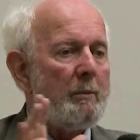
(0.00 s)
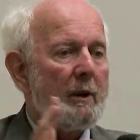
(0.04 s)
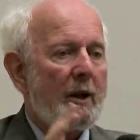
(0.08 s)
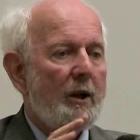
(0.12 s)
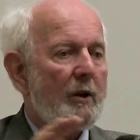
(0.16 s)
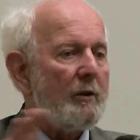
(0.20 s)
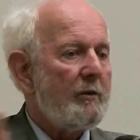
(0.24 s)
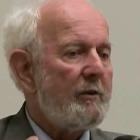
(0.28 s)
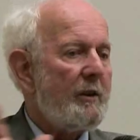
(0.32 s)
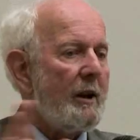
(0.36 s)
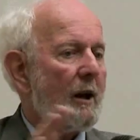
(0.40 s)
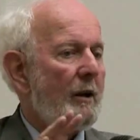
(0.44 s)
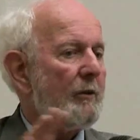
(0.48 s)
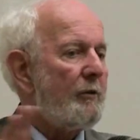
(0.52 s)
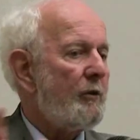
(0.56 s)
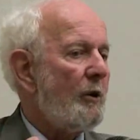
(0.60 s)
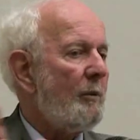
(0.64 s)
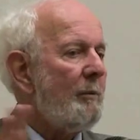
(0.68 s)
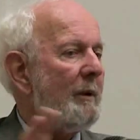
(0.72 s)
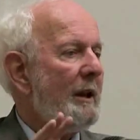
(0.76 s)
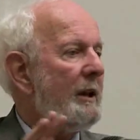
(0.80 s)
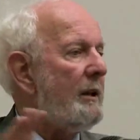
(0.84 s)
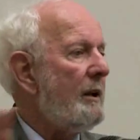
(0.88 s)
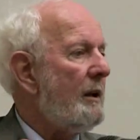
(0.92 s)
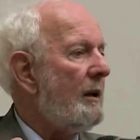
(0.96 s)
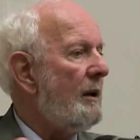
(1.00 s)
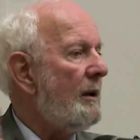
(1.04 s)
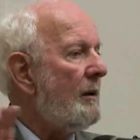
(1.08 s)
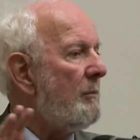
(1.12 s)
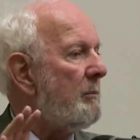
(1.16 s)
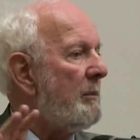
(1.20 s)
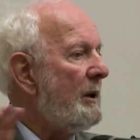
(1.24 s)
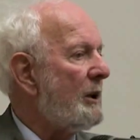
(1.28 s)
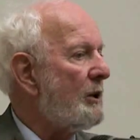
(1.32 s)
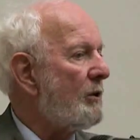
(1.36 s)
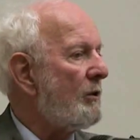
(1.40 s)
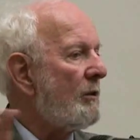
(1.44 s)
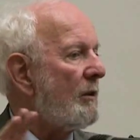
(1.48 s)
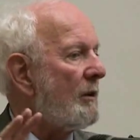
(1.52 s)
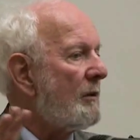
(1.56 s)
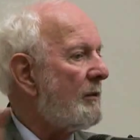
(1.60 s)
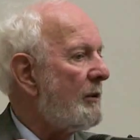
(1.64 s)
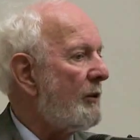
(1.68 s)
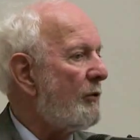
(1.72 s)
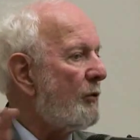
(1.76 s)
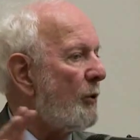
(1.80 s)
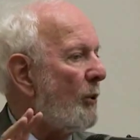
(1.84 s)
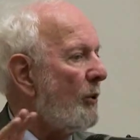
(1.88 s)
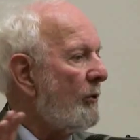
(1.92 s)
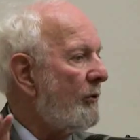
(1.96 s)
because there are so many mineral
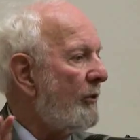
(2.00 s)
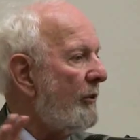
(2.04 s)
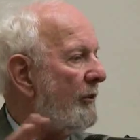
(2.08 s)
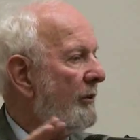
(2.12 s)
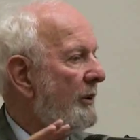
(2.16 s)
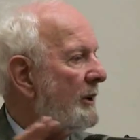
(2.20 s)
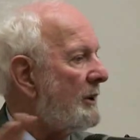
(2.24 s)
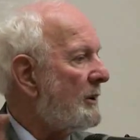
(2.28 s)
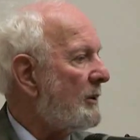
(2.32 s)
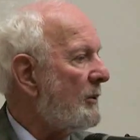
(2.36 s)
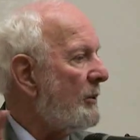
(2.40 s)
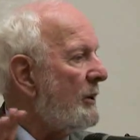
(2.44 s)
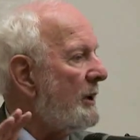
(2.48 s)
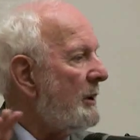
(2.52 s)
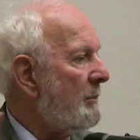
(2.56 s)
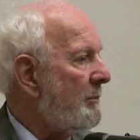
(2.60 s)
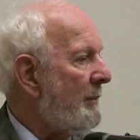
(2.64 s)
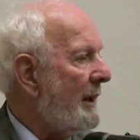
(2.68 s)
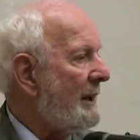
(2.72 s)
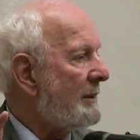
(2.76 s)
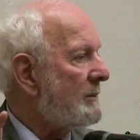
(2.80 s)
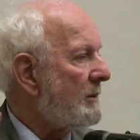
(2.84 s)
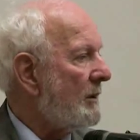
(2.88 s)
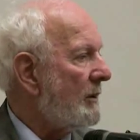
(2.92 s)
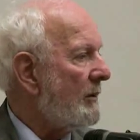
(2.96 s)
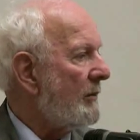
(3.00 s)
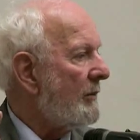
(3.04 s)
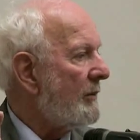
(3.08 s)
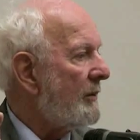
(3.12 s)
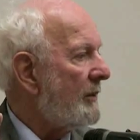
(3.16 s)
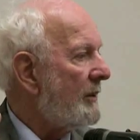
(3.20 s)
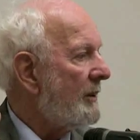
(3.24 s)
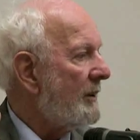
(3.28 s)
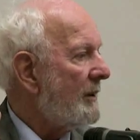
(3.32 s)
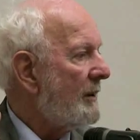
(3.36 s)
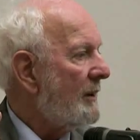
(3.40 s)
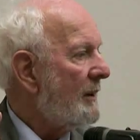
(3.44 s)
resources, including metals.